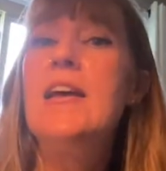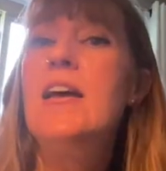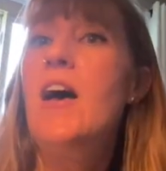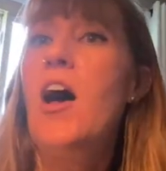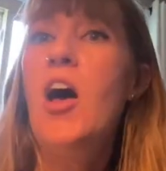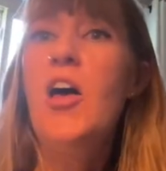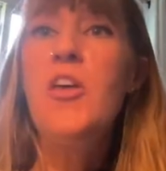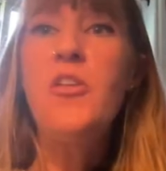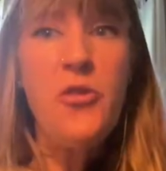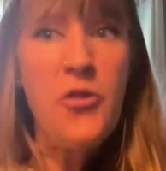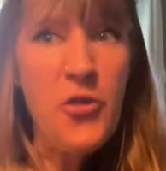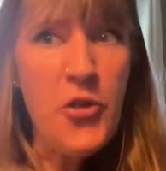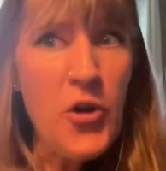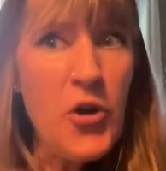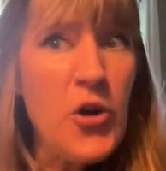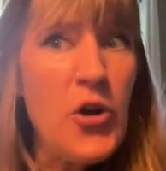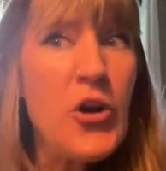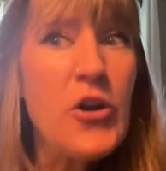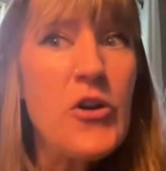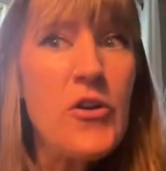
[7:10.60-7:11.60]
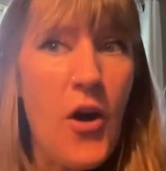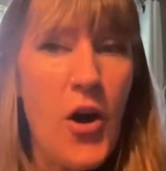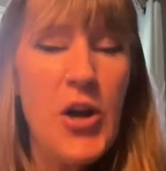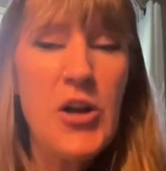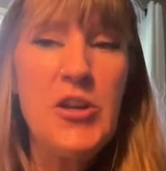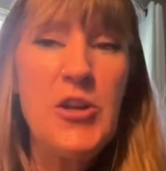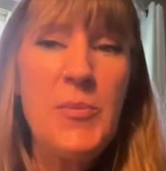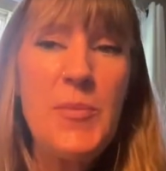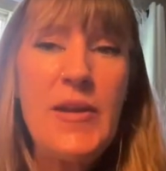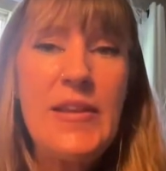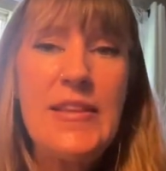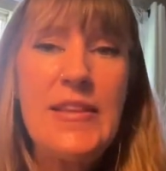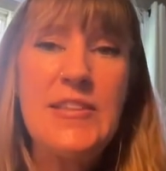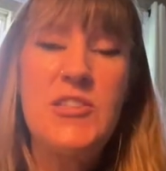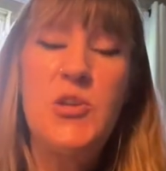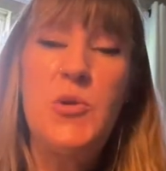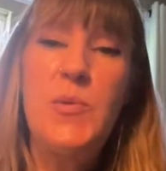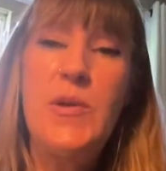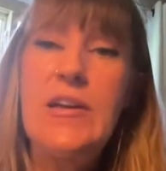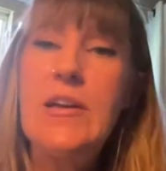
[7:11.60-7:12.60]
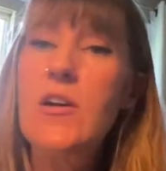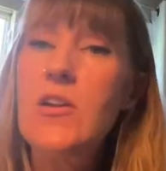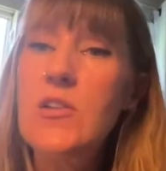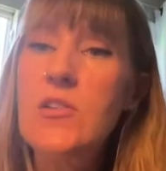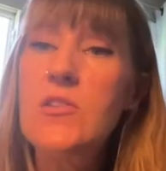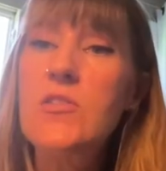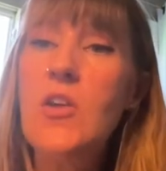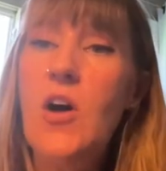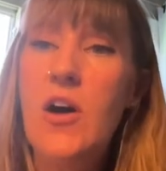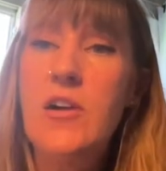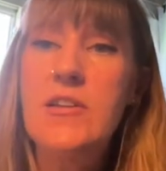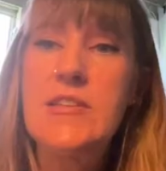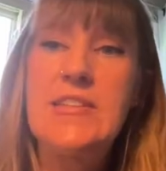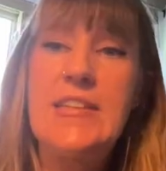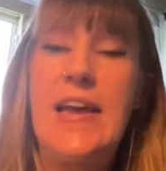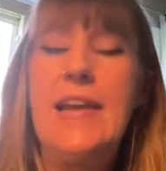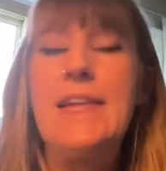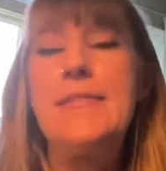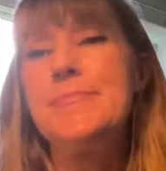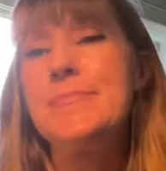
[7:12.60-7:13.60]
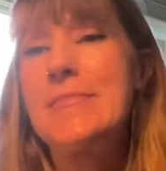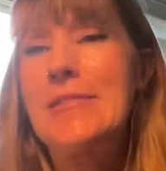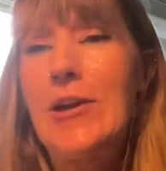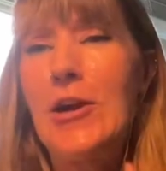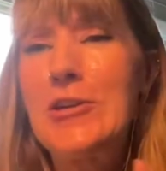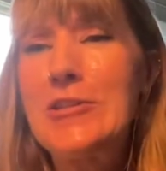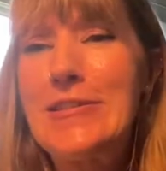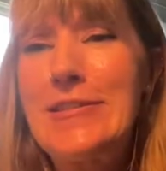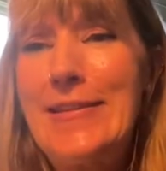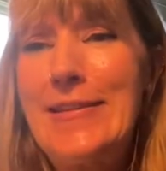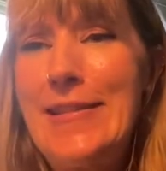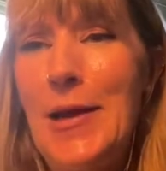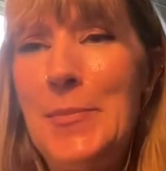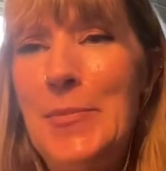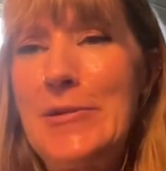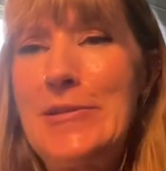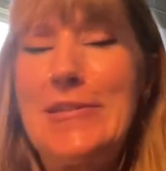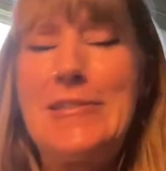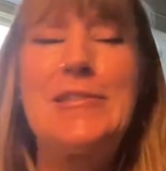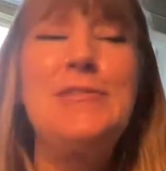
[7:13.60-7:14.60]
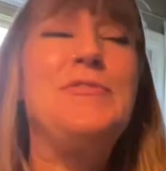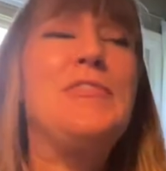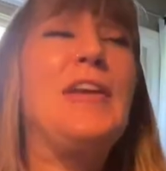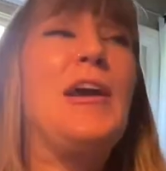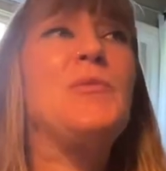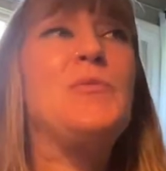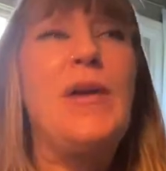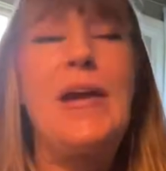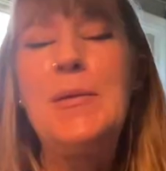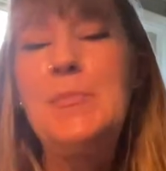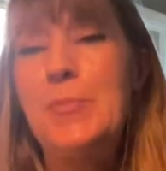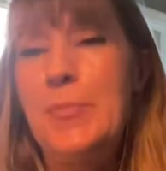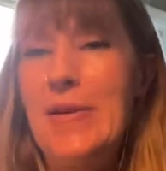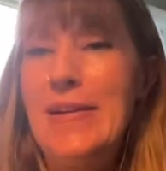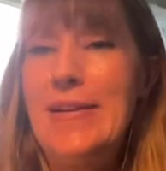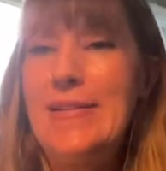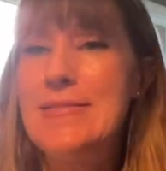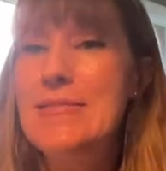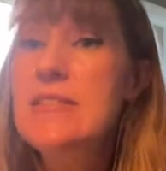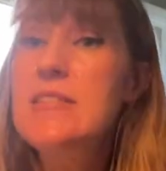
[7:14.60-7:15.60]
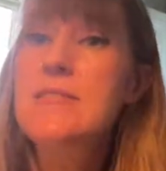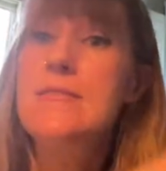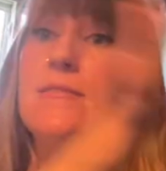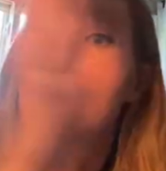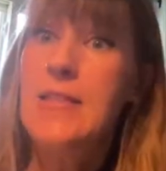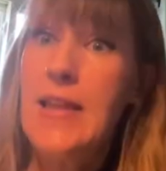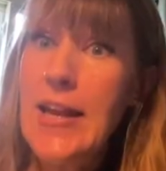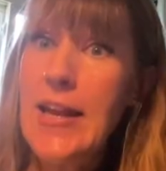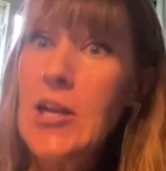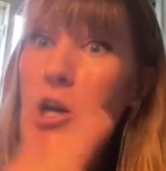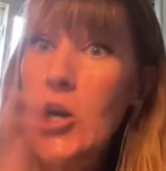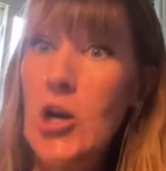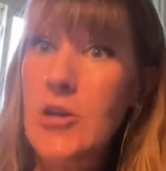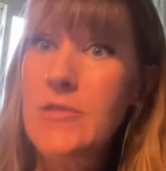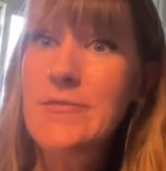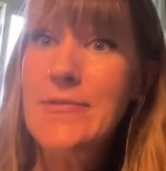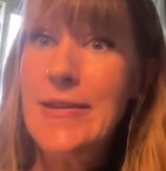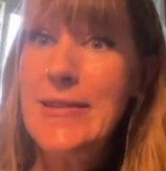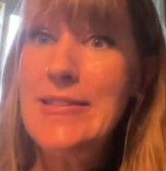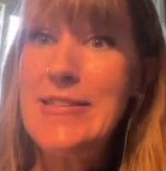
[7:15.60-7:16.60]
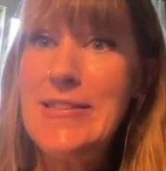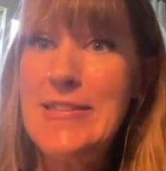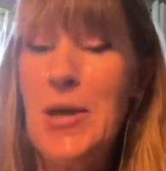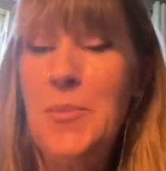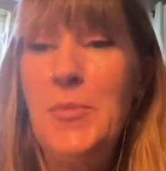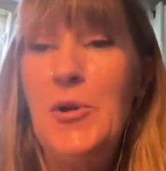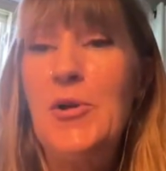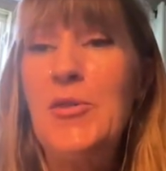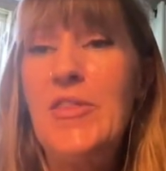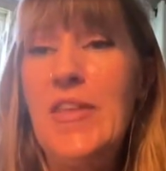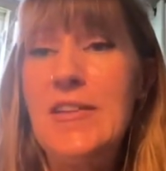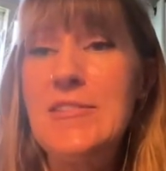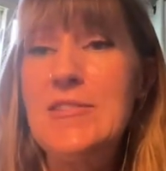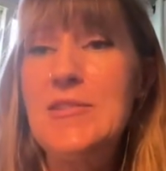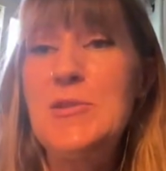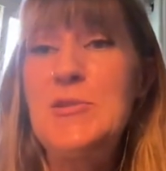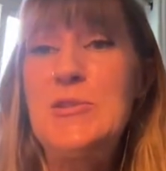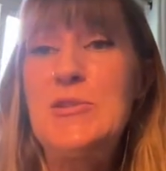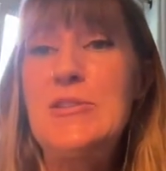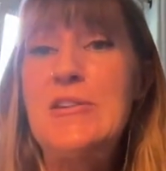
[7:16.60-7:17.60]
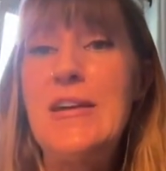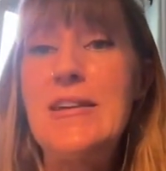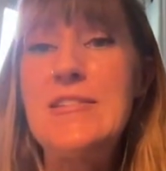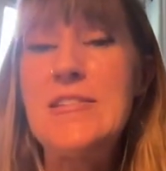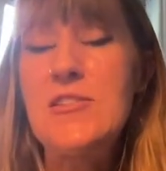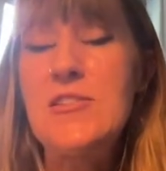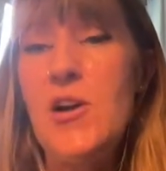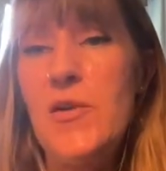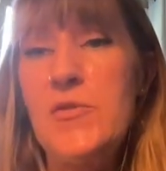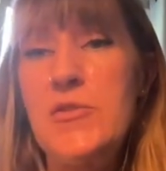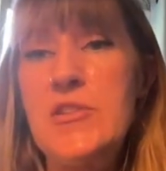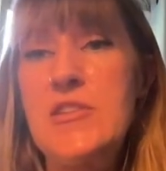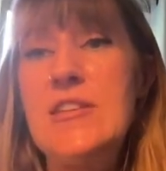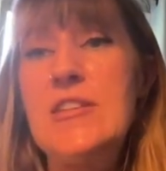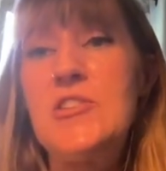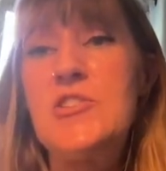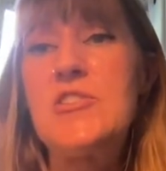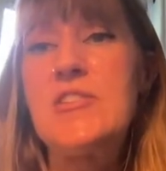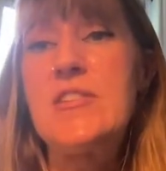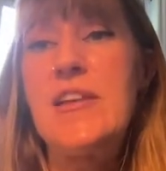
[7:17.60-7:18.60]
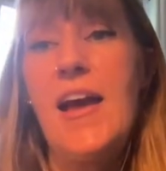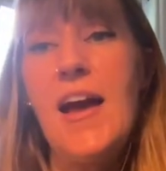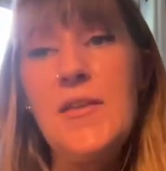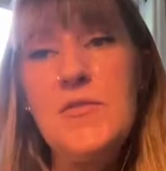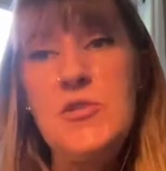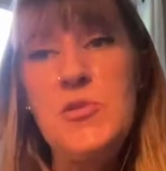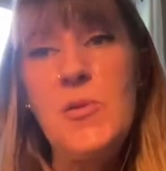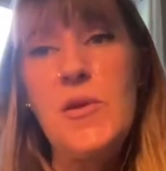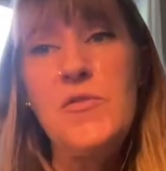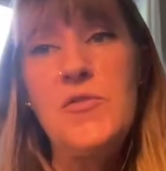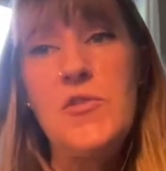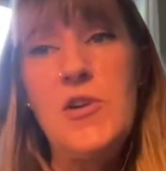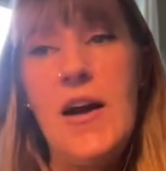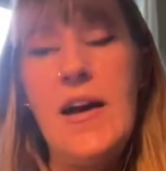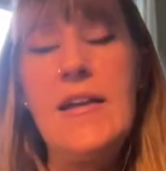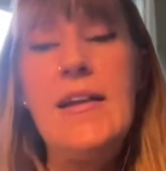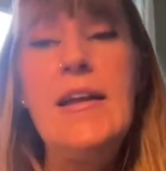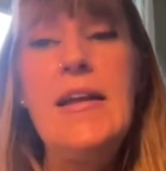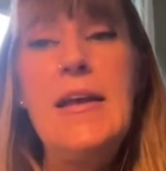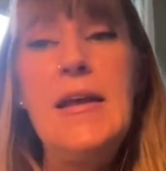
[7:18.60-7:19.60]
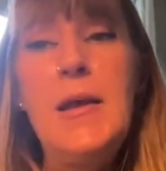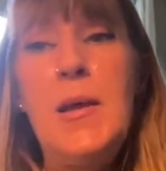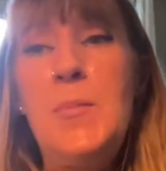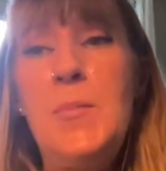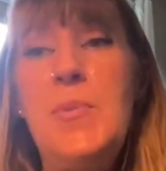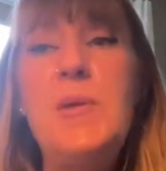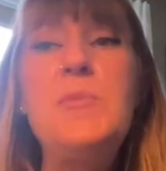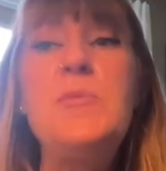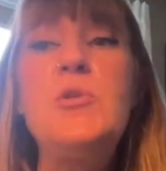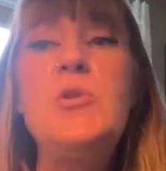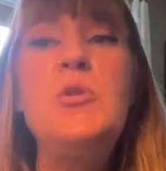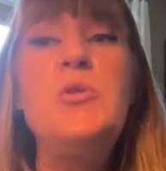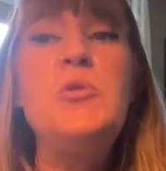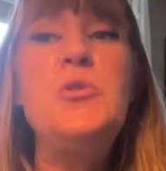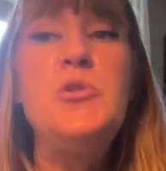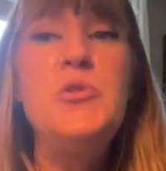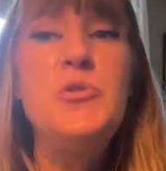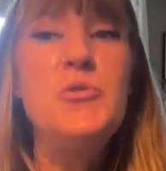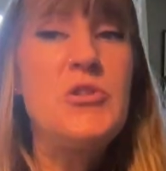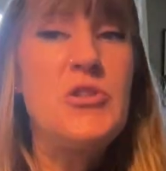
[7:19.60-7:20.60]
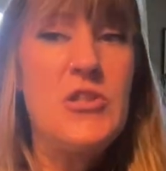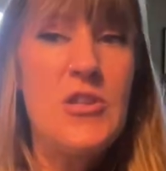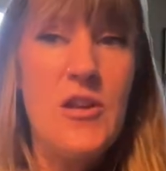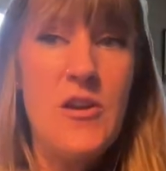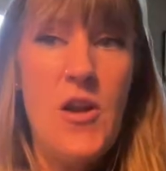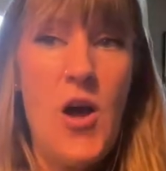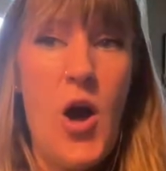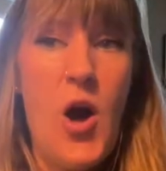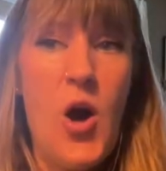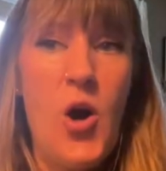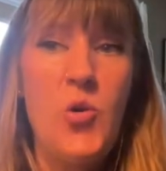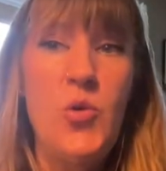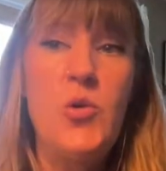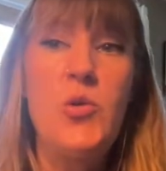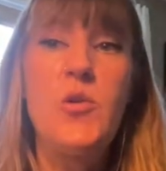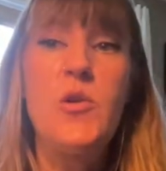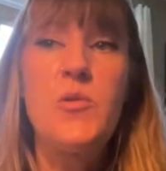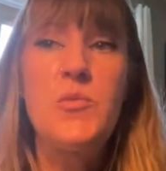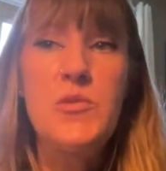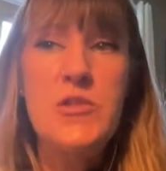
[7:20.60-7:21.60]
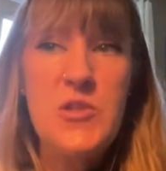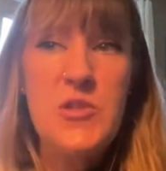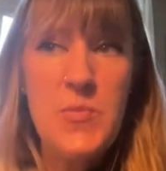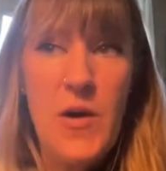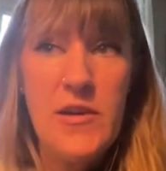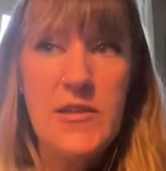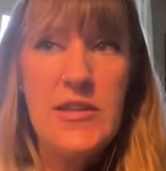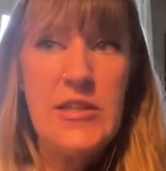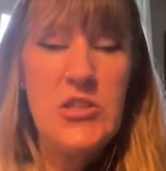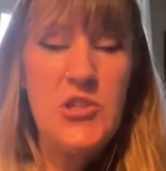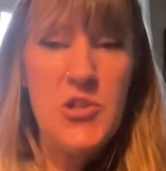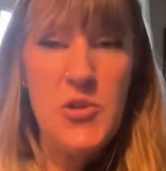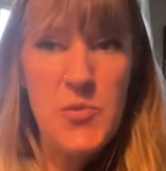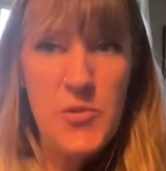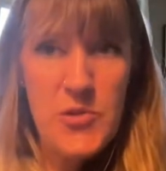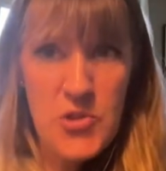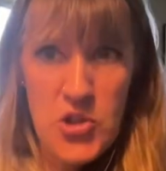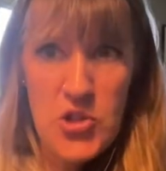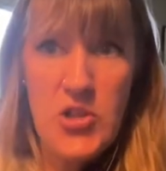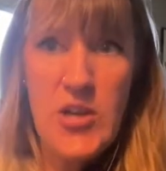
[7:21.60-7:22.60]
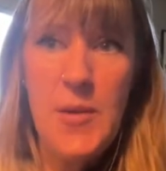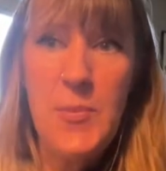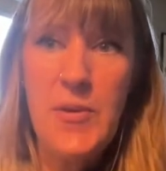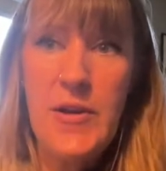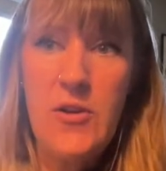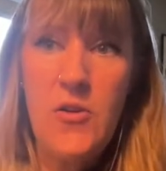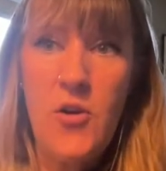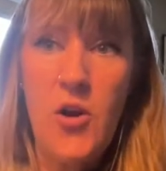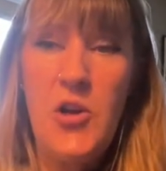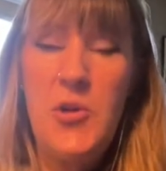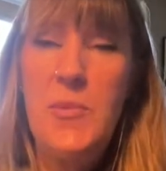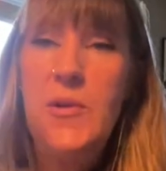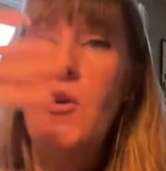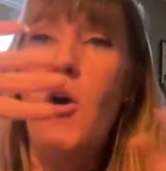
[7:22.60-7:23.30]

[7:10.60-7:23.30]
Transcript: A third argument that's going alongside, garden's not that productive yet, right? But later in the summer, those are the kinds of conversations I have. So I've got people who used to know who are responding to and shaping an argument.